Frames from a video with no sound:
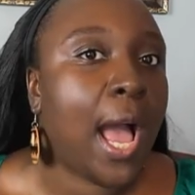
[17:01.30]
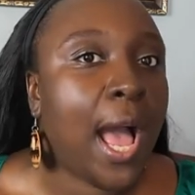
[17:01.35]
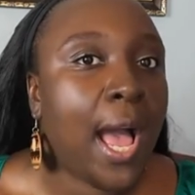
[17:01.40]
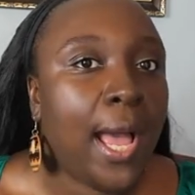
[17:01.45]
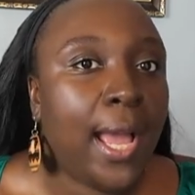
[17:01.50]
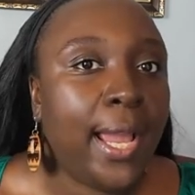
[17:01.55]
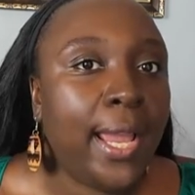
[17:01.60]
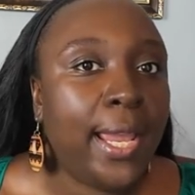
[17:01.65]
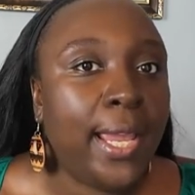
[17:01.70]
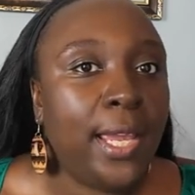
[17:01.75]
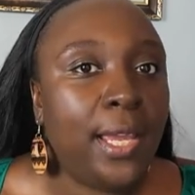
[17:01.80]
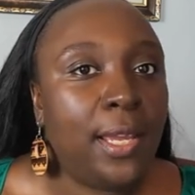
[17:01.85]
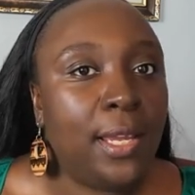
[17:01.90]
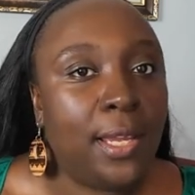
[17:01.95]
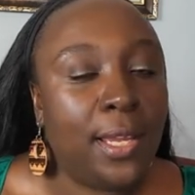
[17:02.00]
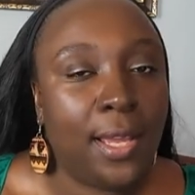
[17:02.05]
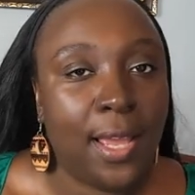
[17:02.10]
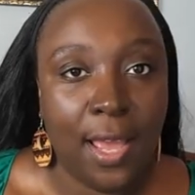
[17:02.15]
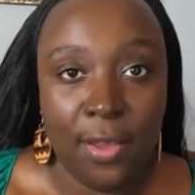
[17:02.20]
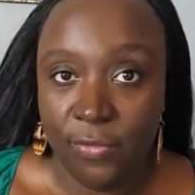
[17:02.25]

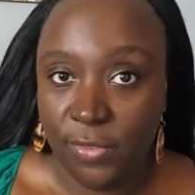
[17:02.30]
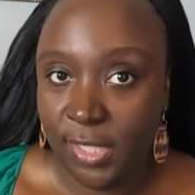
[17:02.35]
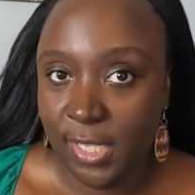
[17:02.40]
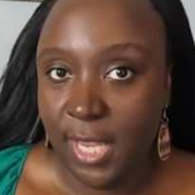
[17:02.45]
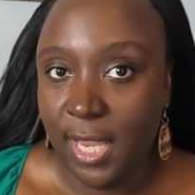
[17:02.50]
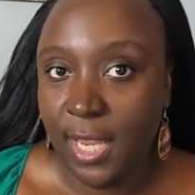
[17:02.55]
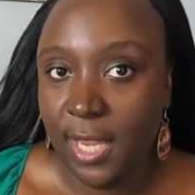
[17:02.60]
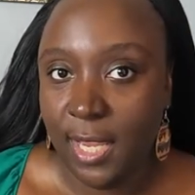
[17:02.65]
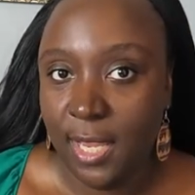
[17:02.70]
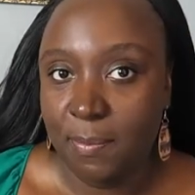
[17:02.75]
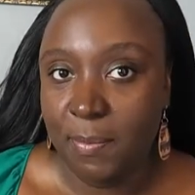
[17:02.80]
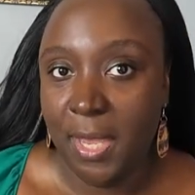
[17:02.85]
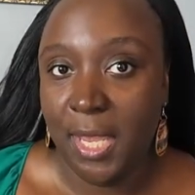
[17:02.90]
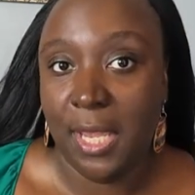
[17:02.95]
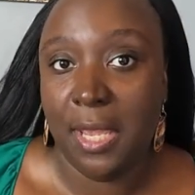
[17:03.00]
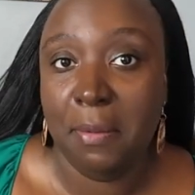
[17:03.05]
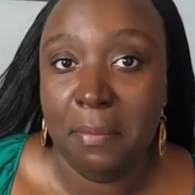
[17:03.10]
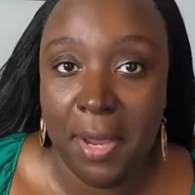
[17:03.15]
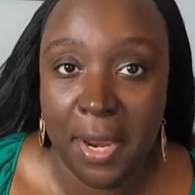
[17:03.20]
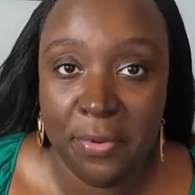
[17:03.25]
I have
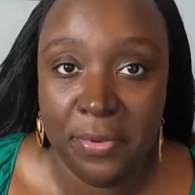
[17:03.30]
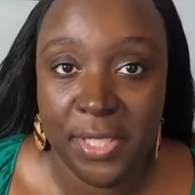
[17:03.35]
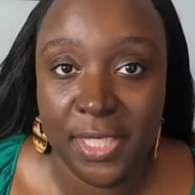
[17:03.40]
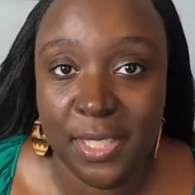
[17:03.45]
make it my